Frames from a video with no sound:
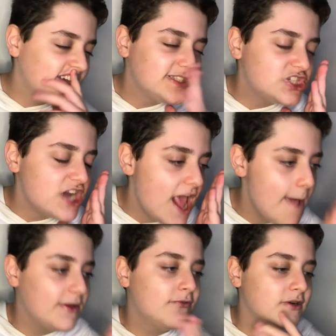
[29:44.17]
such an
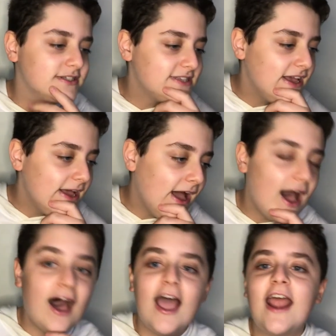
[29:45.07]
epic voice.
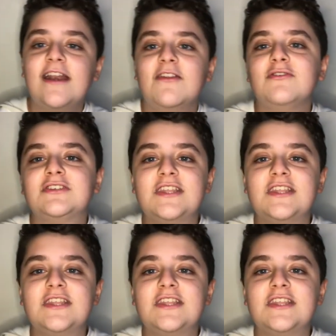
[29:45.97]
Uh, and also the